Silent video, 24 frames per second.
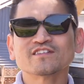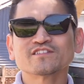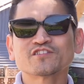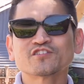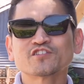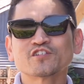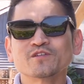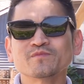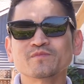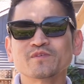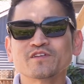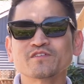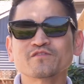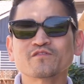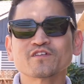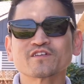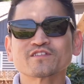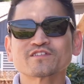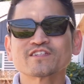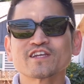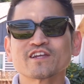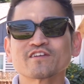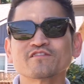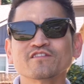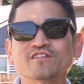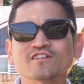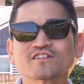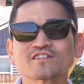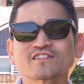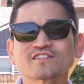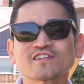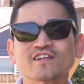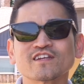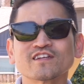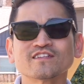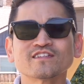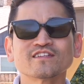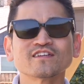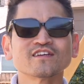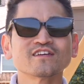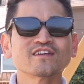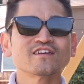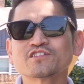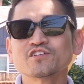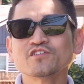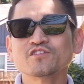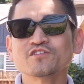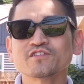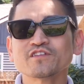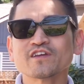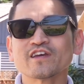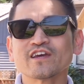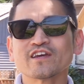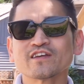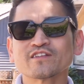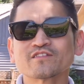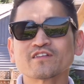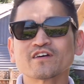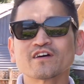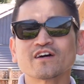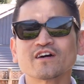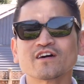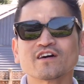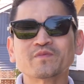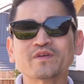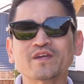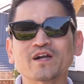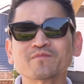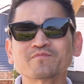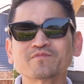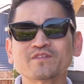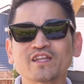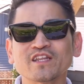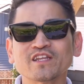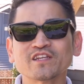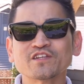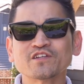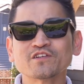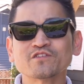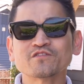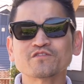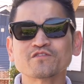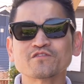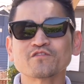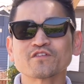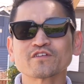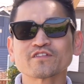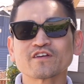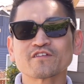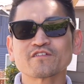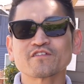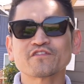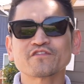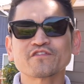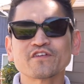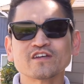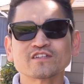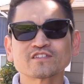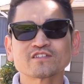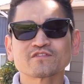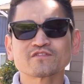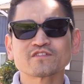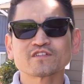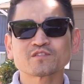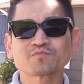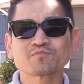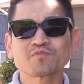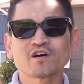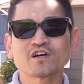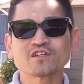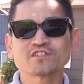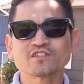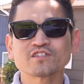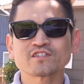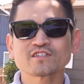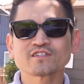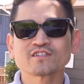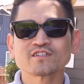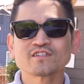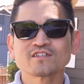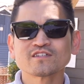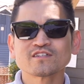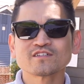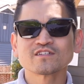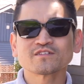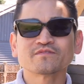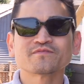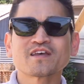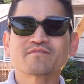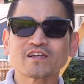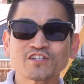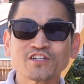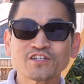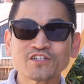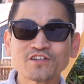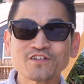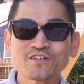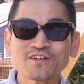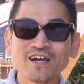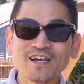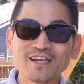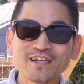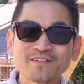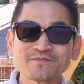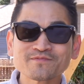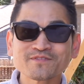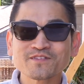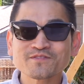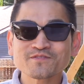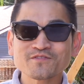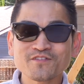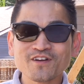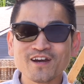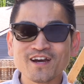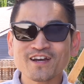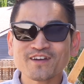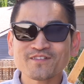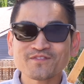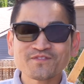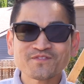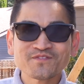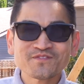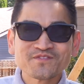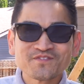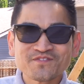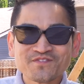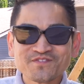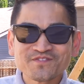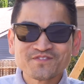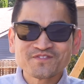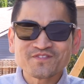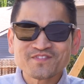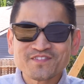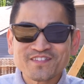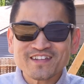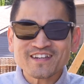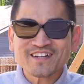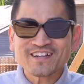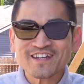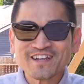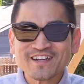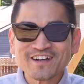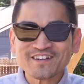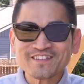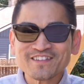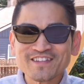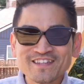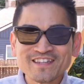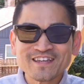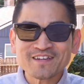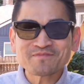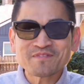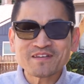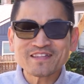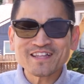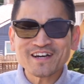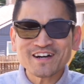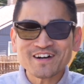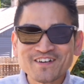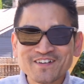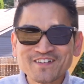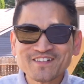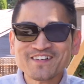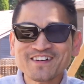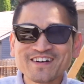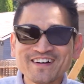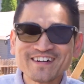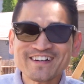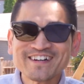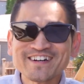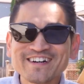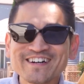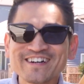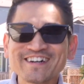It's Jimmy with Tang Real Estate. Stay tuned and we'll be updating you with every phase of this project. Make sure you like and subscribe. Click on the link below.